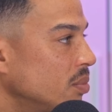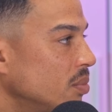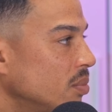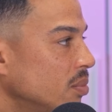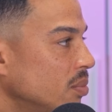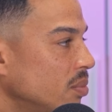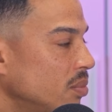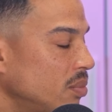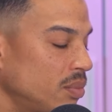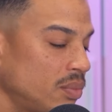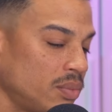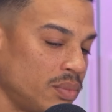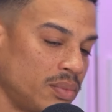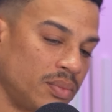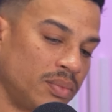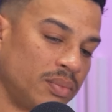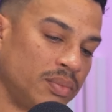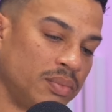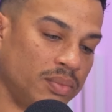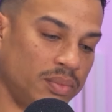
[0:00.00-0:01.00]

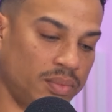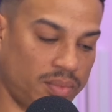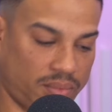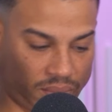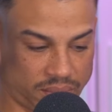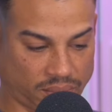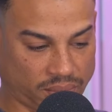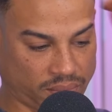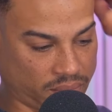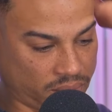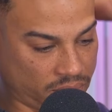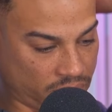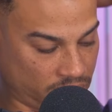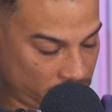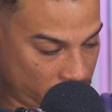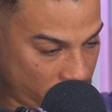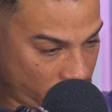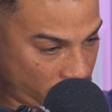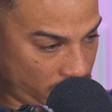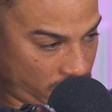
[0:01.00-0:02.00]

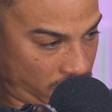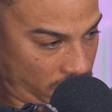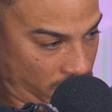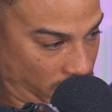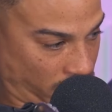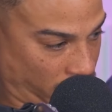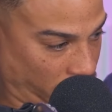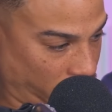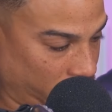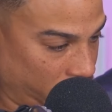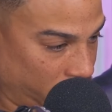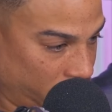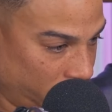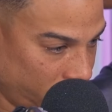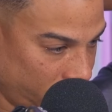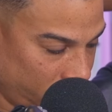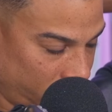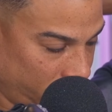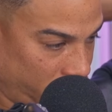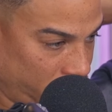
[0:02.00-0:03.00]

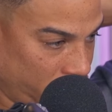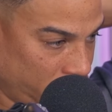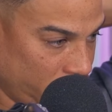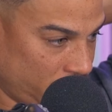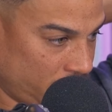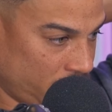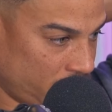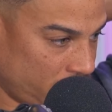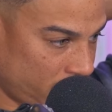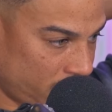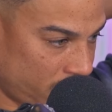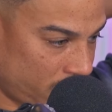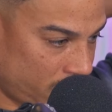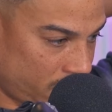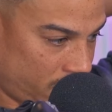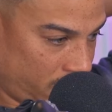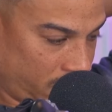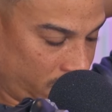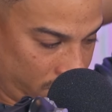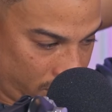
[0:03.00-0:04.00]

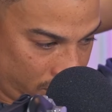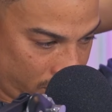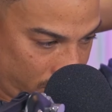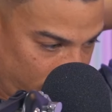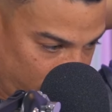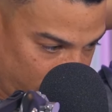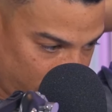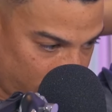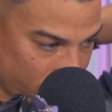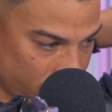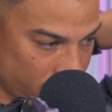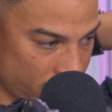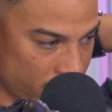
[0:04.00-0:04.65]
The person shown says nothing.